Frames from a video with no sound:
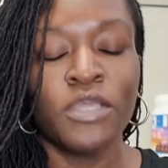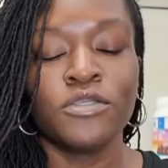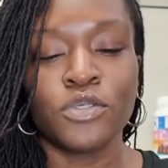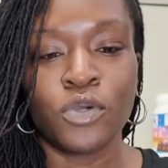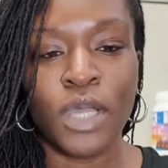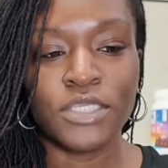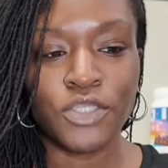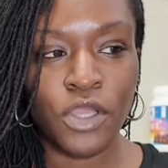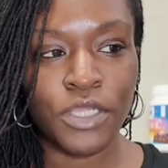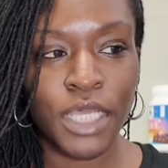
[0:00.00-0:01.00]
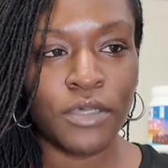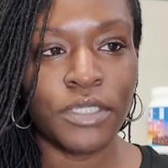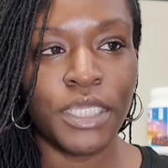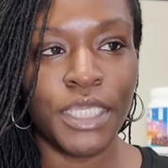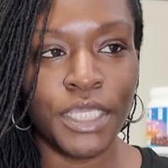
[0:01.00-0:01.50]
So I started
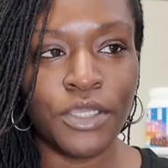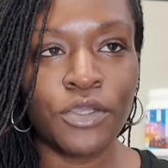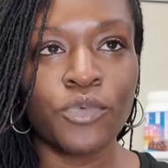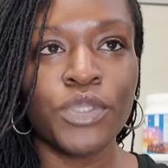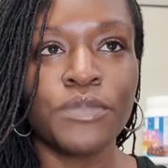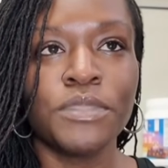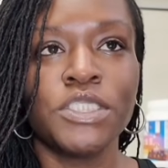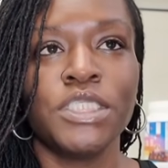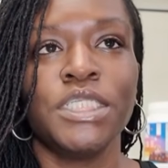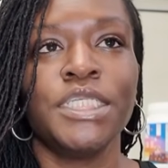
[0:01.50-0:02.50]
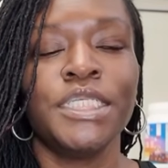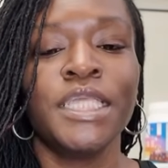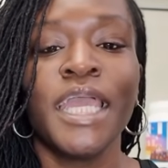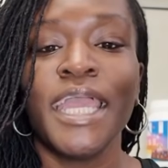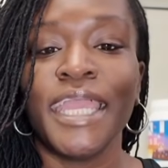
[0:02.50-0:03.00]
out here with the
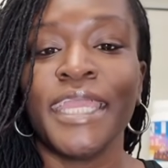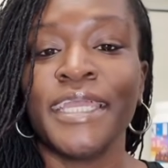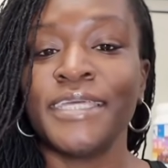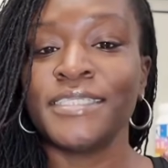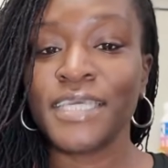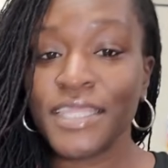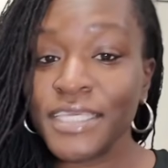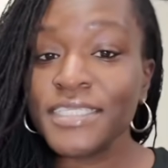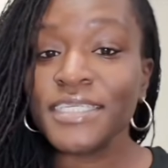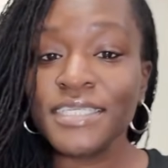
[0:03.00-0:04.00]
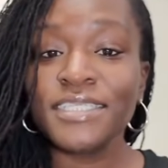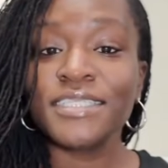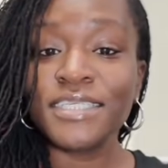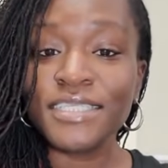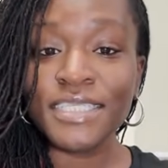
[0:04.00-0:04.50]
machine, and this is
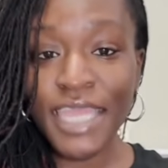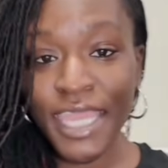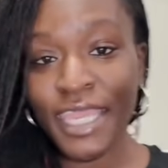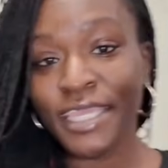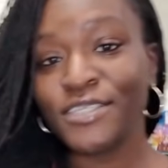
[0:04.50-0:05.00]
today.